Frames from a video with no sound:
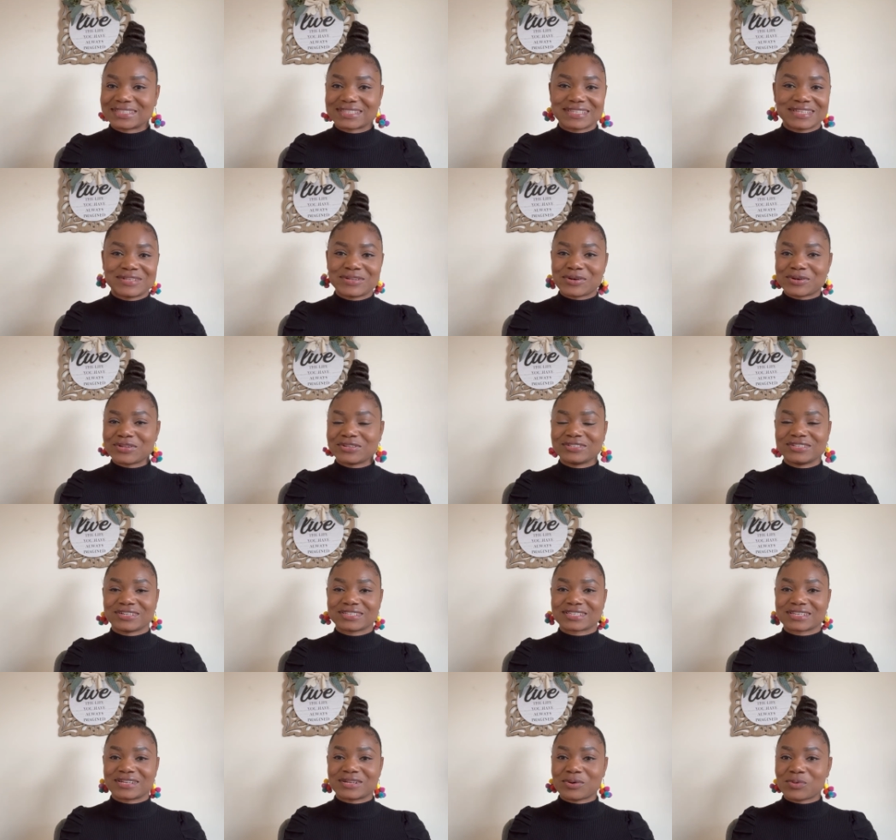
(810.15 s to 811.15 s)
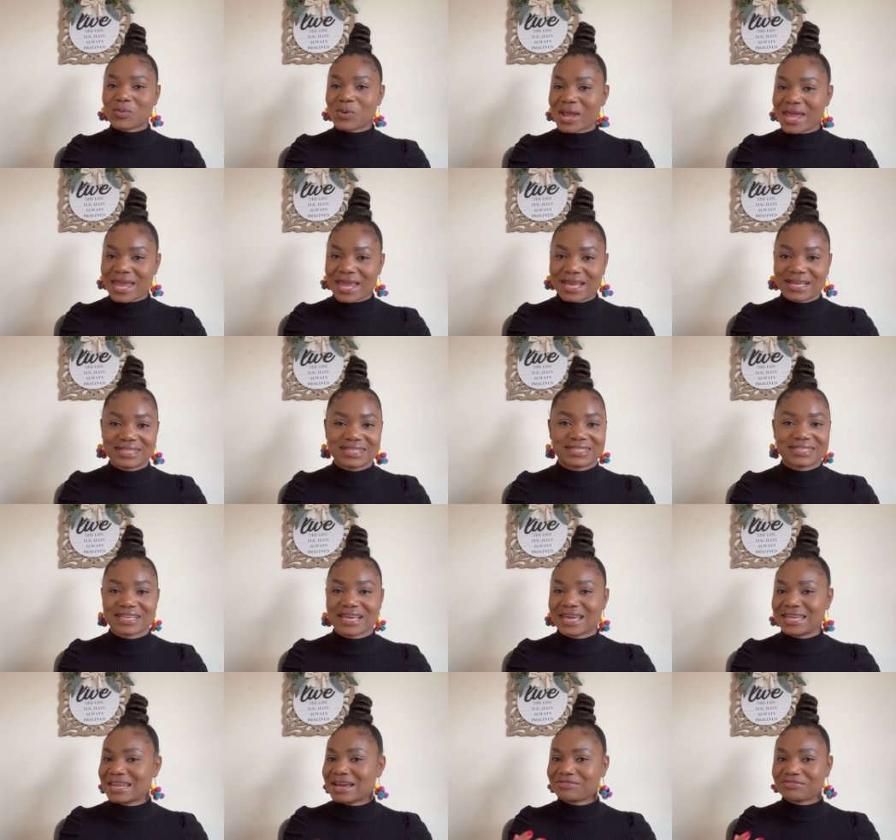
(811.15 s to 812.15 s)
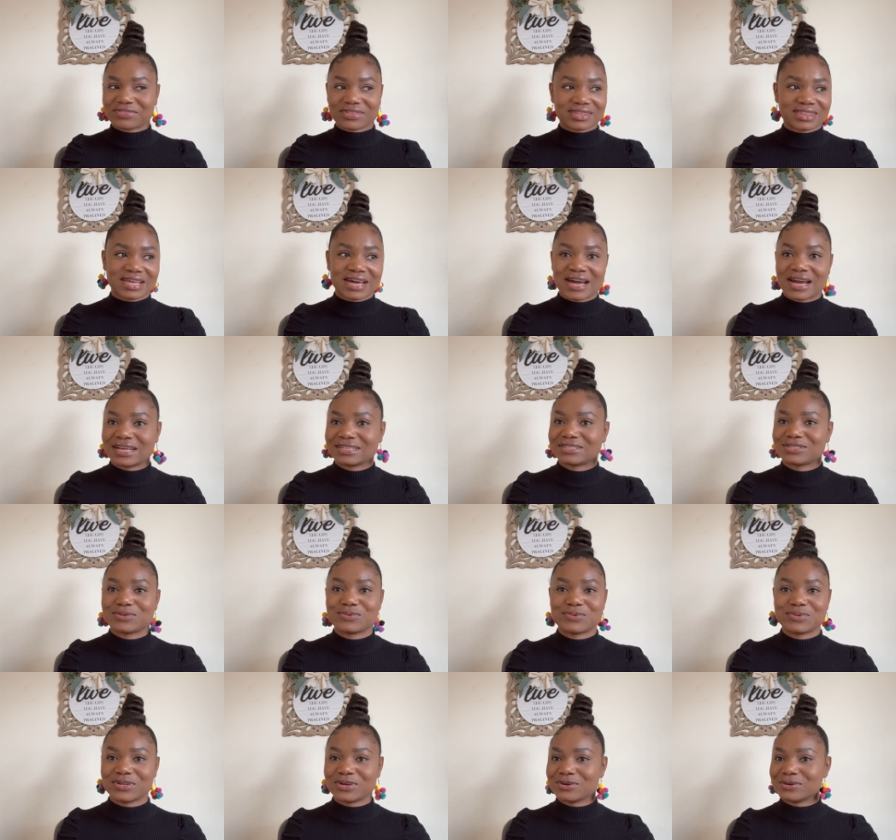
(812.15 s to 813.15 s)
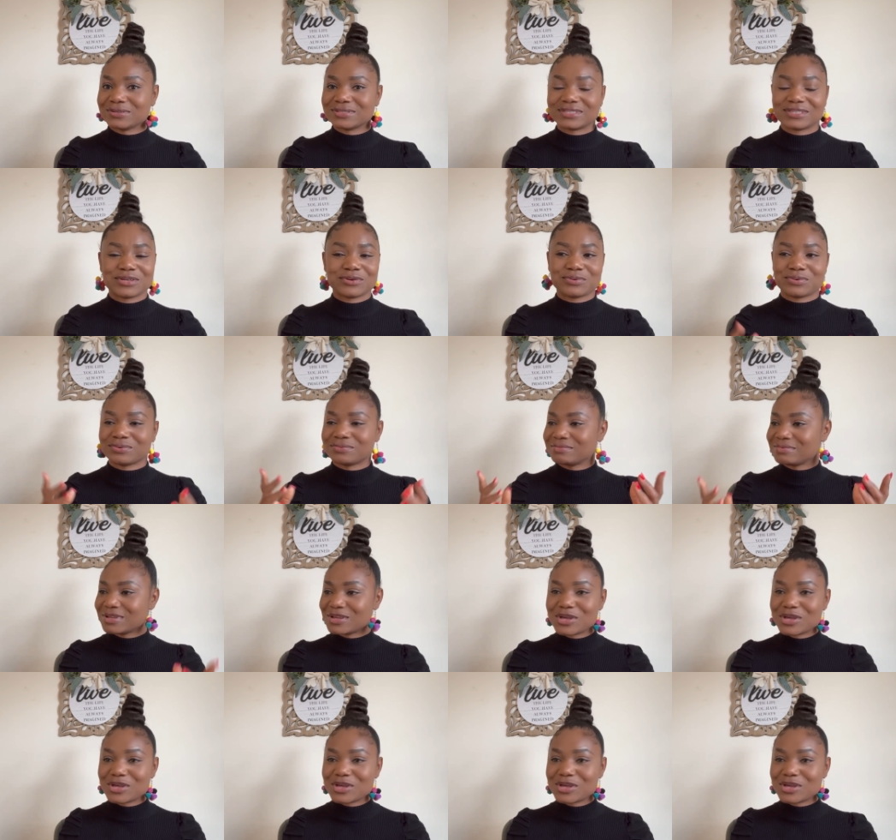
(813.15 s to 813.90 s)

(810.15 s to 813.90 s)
You're just gonna wait, and after that, who knows, you'll